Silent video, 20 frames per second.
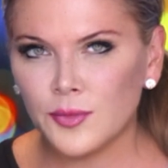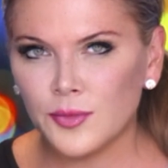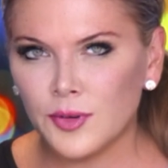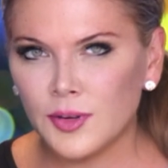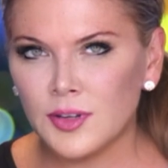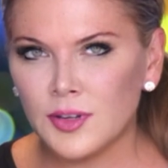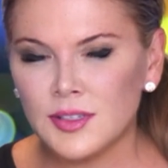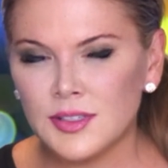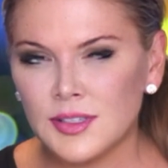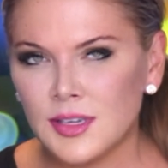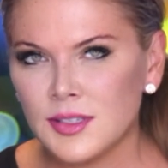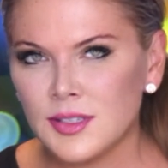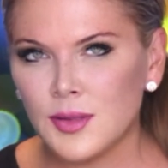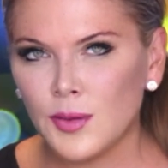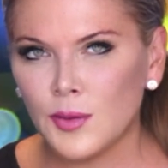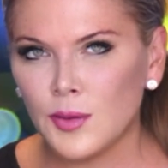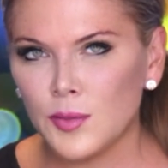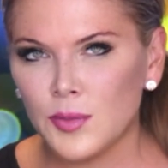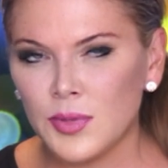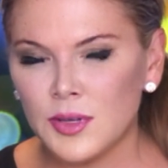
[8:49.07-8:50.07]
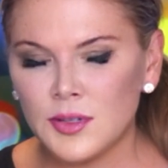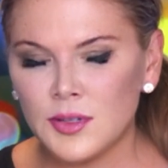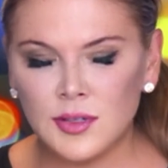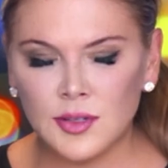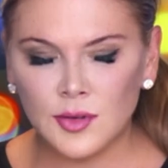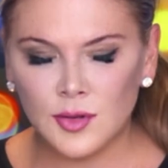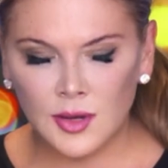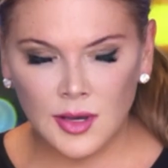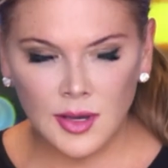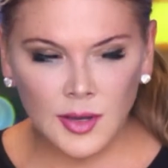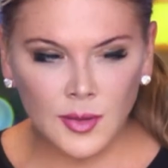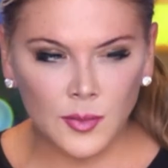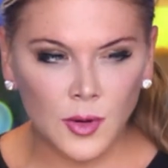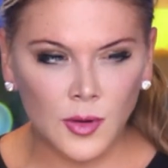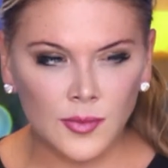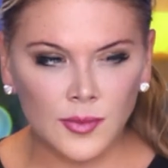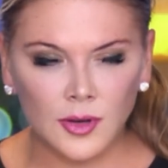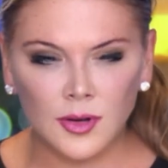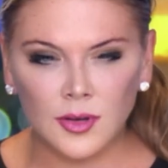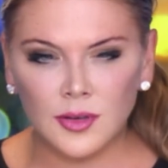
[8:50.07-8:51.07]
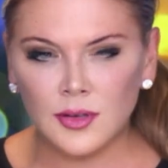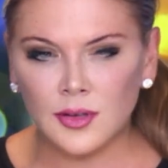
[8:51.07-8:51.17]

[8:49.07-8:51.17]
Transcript: for goodness sakes, they're impeaching him over a,